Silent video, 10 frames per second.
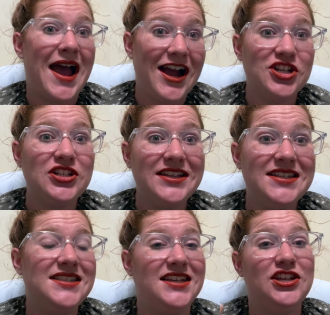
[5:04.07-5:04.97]
actually
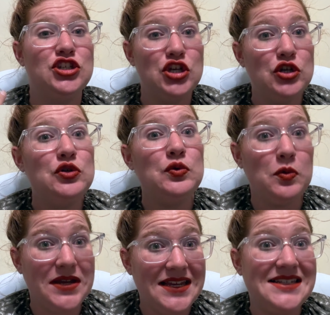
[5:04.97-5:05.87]
see two
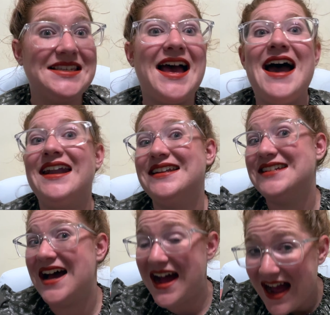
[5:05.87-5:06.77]
weeks at a
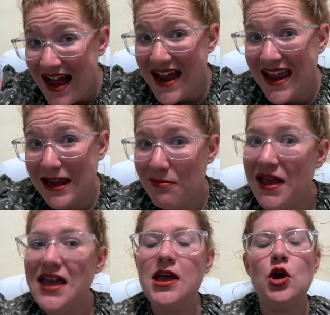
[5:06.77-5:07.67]
time
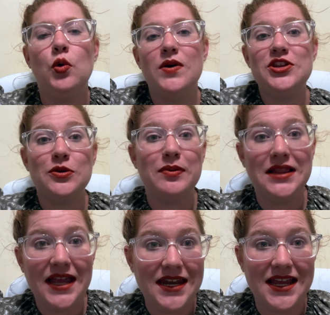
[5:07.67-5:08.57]
when you're
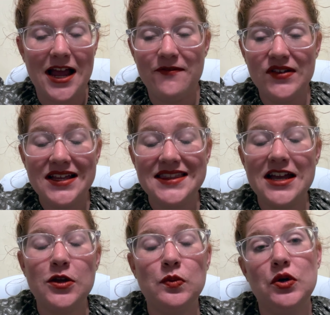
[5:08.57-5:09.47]
planning. I feel like that
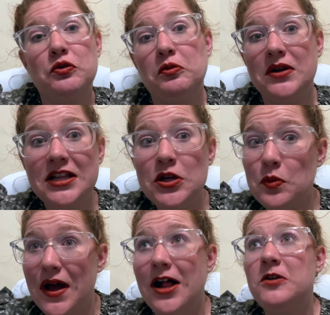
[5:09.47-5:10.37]
can work really
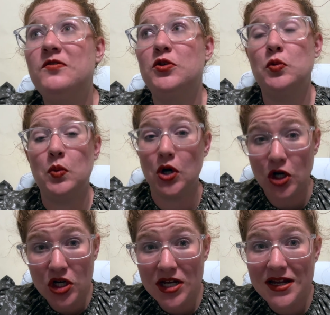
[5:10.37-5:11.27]
well for
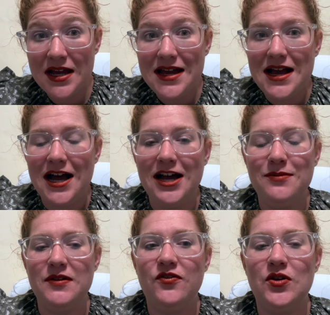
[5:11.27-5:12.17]
work.
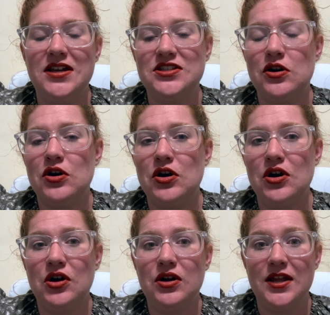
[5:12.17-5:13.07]
Um, if you guys
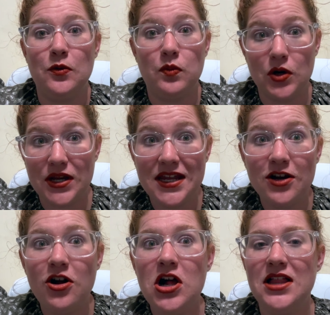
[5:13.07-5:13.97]
are like working at
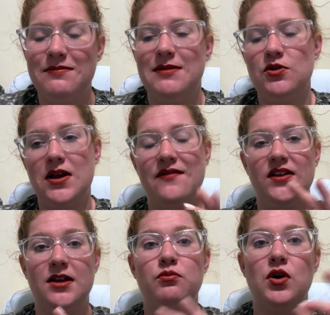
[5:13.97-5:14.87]
all and maybe you have
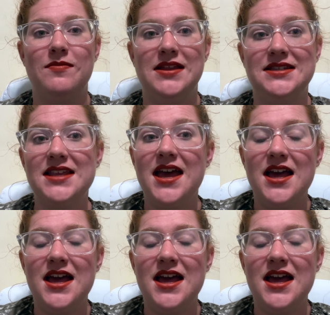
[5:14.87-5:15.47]
like appointments